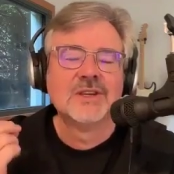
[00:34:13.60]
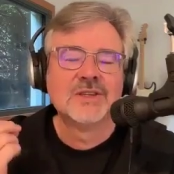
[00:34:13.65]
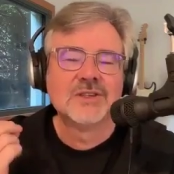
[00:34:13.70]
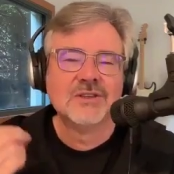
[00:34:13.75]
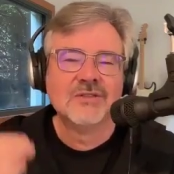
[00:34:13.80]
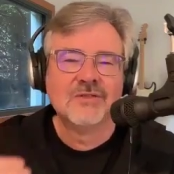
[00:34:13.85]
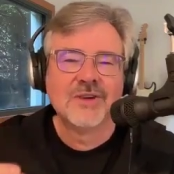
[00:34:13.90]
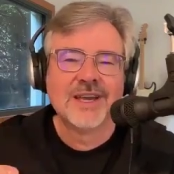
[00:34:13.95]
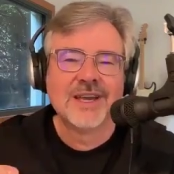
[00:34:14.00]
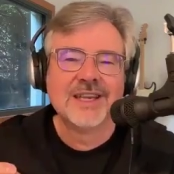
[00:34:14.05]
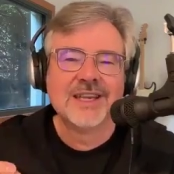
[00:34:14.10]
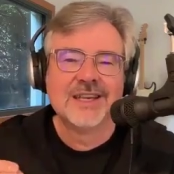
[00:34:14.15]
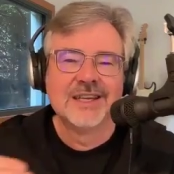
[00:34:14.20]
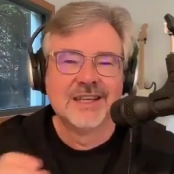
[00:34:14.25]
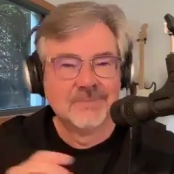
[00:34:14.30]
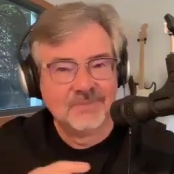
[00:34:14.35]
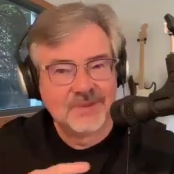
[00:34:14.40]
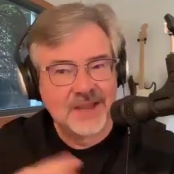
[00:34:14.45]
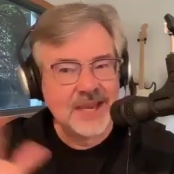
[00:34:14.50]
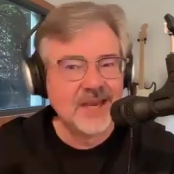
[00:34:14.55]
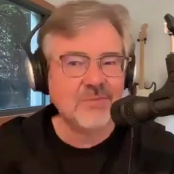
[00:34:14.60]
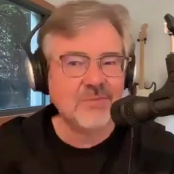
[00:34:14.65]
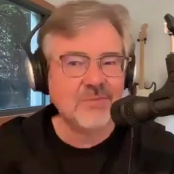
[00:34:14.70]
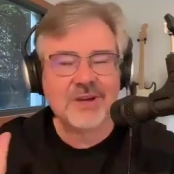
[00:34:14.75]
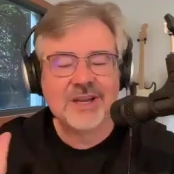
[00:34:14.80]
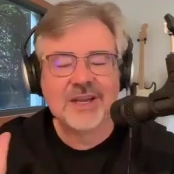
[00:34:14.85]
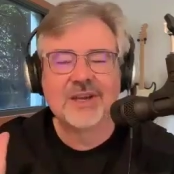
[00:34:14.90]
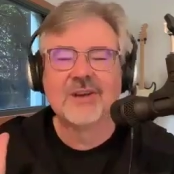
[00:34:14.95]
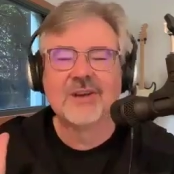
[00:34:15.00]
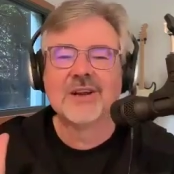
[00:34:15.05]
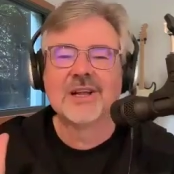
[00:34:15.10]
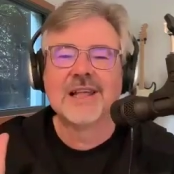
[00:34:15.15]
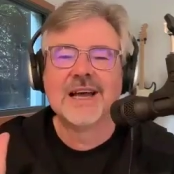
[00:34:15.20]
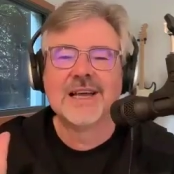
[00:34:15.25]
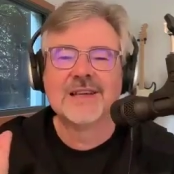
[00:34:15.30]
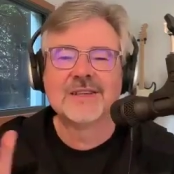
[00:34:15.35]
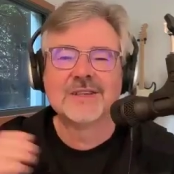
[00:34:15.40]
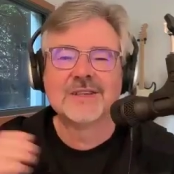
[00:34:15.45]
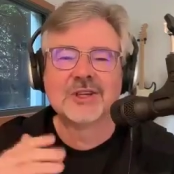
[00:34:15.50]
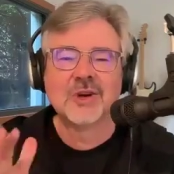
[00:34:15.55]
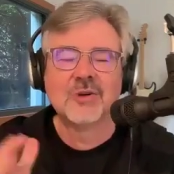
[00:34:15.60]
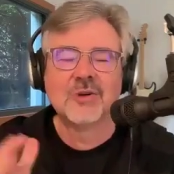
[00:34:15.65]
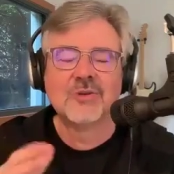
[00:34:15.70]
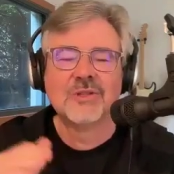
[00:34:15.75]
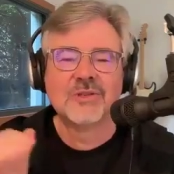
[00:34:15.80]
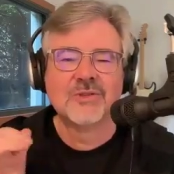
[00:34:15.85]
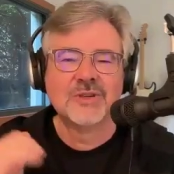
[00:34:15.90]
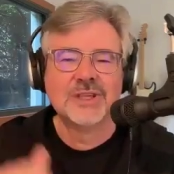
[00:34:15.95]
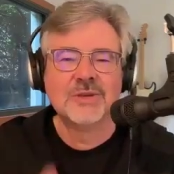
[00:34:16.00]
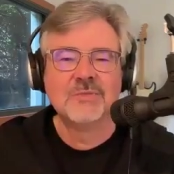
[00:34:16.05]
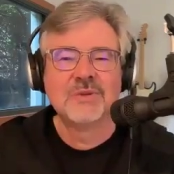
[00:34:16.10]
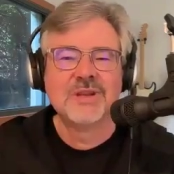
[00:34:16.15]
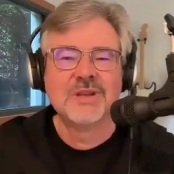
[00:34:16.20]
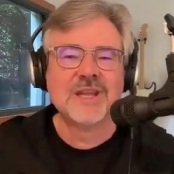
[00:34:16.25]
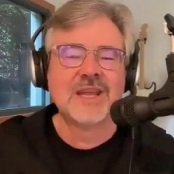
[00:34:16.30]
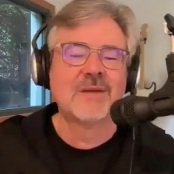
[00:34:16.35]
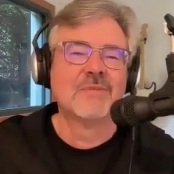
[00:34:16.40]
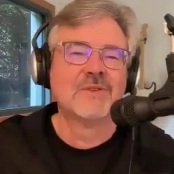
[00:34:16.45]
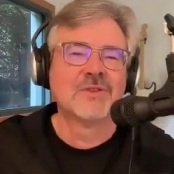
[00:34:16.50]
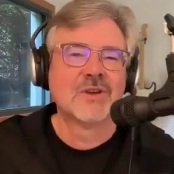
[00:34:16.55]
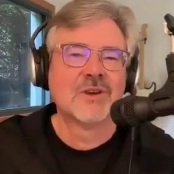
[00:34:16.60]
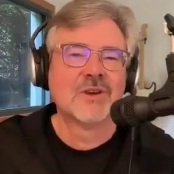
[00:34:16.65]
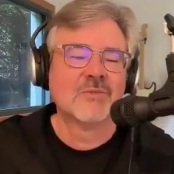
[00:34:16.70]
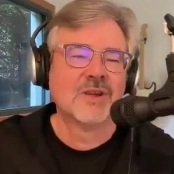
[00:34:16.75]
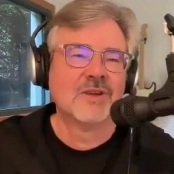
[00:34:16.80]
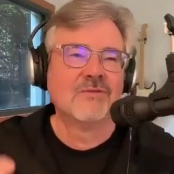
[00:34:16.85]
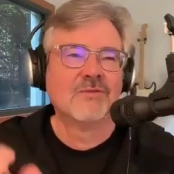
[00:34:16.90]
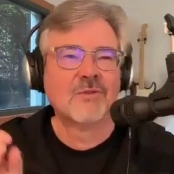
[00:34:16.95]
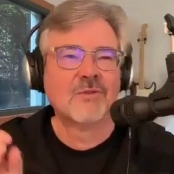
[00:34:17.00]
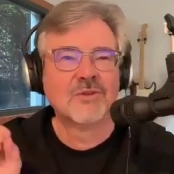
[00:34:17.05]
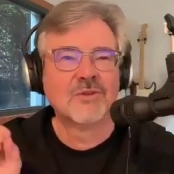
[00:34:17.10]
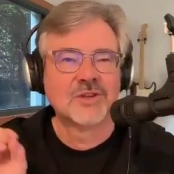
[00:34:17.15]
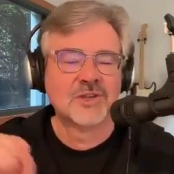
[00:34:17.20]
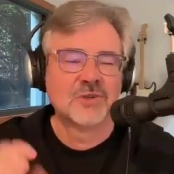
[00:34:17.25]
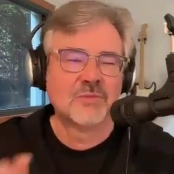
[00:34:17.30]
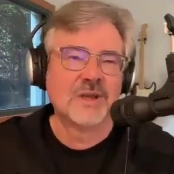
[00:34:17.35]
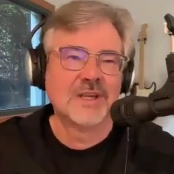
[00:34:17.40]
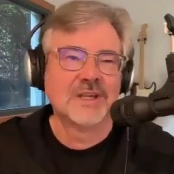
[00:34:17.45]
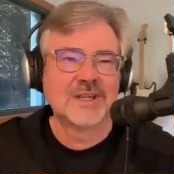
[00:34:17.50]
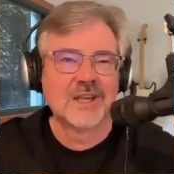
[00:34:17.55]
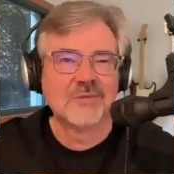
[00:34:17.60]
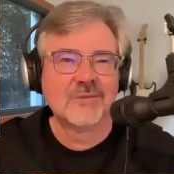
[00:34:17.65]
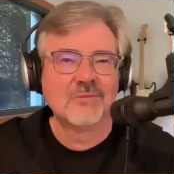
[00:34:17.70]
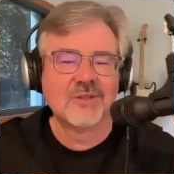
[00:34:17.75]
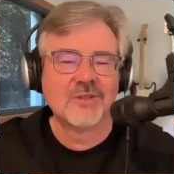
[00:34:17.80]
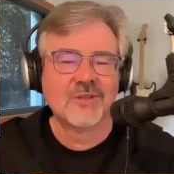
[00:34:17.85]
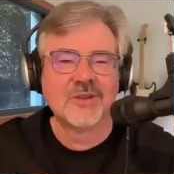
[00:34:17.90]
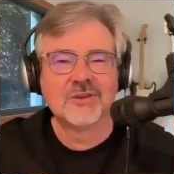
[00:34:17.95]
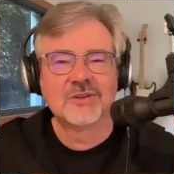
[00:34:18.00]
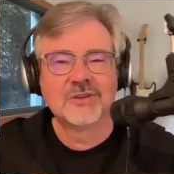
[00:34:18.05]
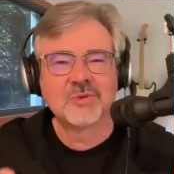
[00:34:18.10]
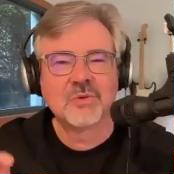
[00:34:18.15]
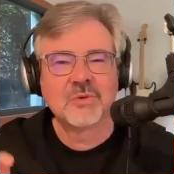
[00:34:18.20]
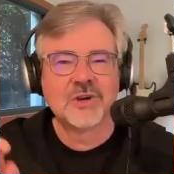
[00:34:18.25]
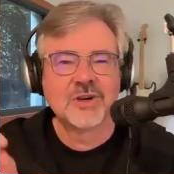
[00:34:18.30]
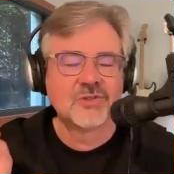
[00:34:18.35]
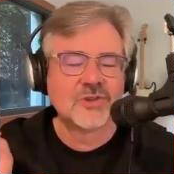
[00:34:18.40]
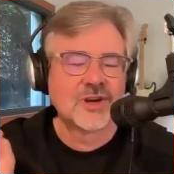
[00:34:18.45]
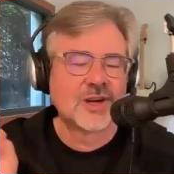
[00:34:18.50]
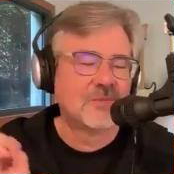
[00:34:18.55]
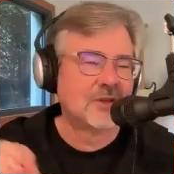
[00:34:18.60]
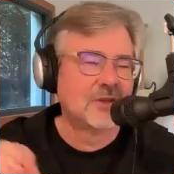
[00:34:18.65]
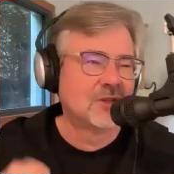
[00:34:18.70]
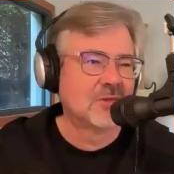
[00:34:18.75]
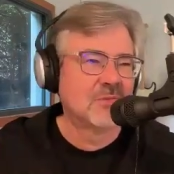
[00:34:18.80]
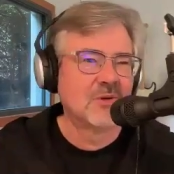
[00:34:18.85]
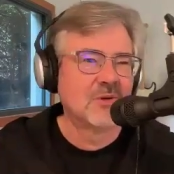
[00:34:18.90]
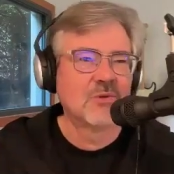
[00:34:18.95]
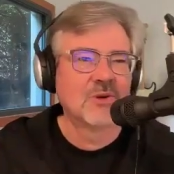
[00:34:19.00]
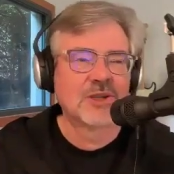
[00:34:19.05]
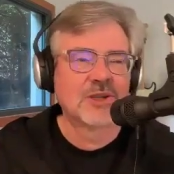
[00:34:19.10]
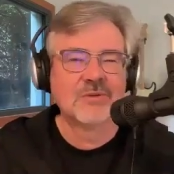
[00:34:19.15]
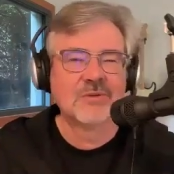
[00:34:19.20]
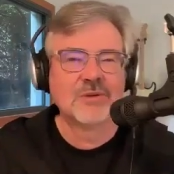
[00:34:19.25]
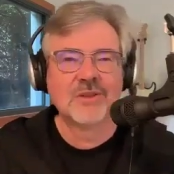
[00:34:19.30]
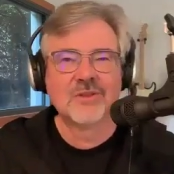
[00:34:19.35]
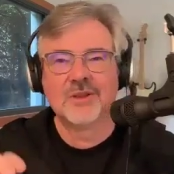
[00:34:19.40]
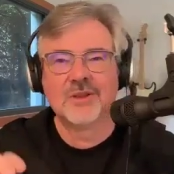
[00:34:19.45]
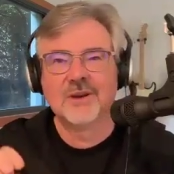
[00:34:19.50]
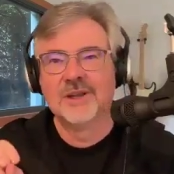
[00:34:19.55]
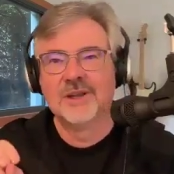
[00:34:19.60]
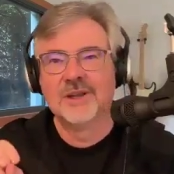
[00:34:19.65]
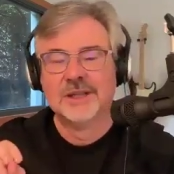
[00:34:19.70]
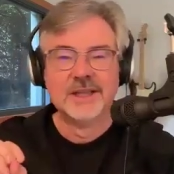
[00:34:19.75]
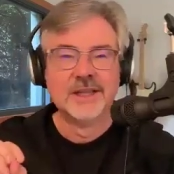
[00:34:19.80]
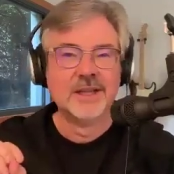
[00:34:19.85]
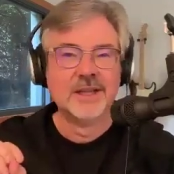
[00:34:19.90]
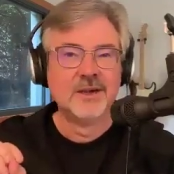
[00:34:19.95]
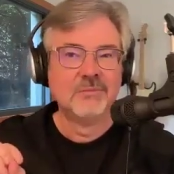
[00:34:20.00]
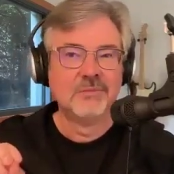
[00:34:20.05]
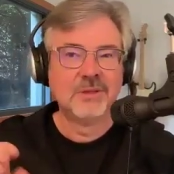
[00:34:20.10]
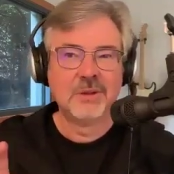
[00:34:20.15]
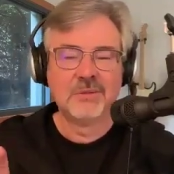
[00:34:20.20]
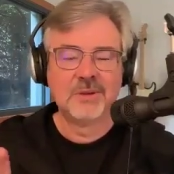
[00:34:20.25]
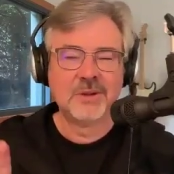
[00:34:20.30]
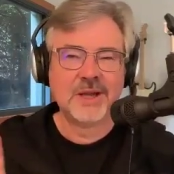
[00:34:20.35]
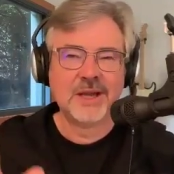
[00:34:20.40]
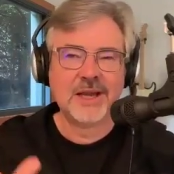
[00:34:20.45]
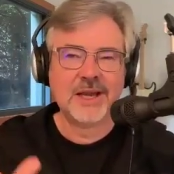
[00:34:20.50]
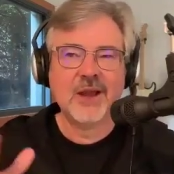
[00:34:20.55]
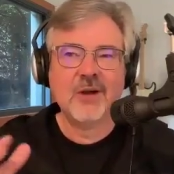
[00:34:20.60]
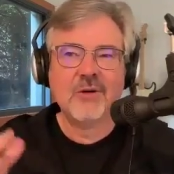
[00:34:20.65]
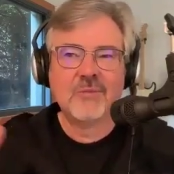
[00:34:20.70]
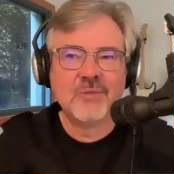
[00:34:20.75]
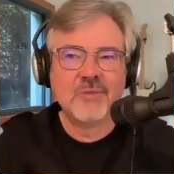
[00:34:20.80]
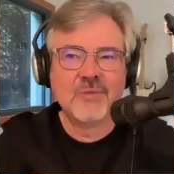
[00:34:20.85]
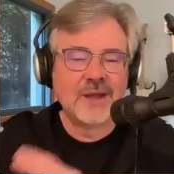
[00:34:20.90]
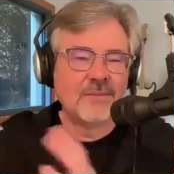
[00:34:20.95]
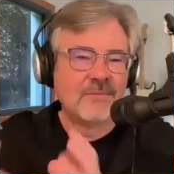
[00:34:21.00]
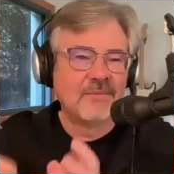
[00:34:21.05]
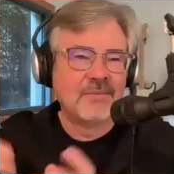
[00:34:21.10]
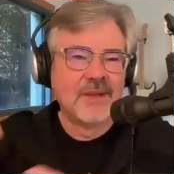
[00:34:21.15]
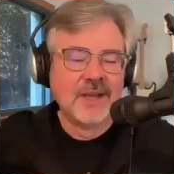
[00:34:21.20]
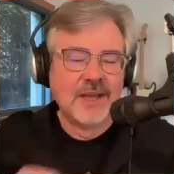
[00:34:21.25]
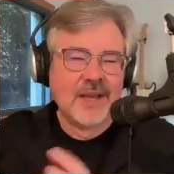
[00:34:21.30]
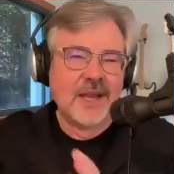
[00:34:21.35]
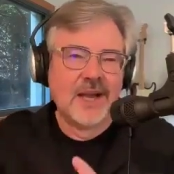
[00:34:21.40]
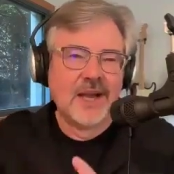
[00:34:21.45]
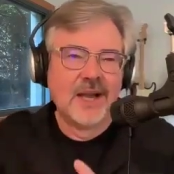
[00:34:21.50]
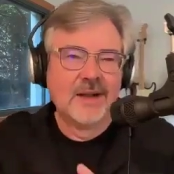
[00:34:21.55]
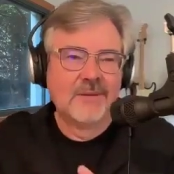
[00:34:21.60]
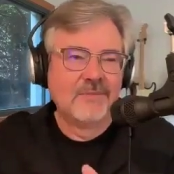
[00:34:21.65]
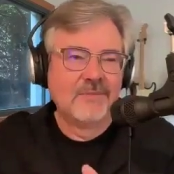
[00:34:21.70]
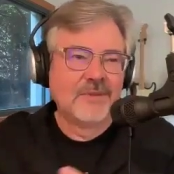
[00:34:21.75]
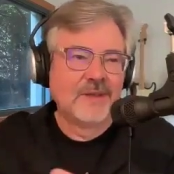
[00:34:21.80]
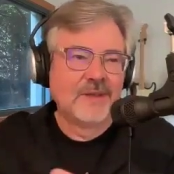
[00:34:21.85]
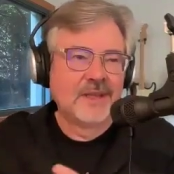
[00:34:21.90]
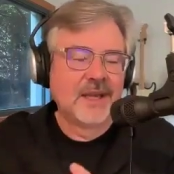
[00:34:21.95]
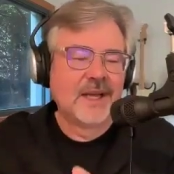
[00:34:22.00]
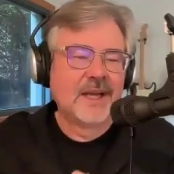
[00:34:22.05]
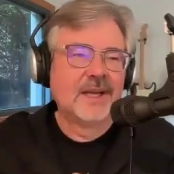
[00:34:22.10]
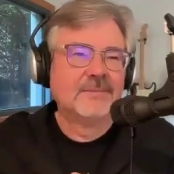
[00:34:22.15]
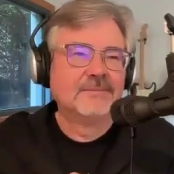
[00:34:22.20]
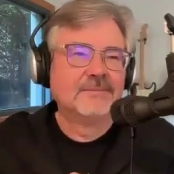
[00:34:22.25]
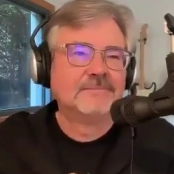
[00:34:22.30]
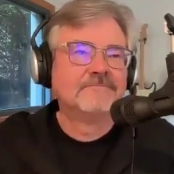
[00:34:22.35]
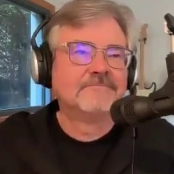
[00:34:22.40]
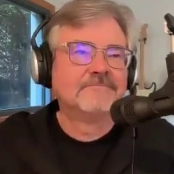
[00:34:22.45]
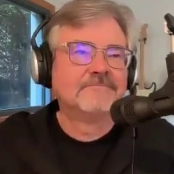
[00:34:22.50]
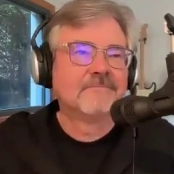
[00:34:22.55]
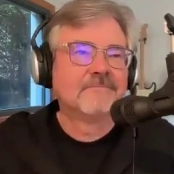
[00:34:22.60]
she invited anybody in our class to go with her deep in the Amazon rainforest and spend time with the Oshawa tribe that she'd been working with and blah, blah, and help them. Um, um,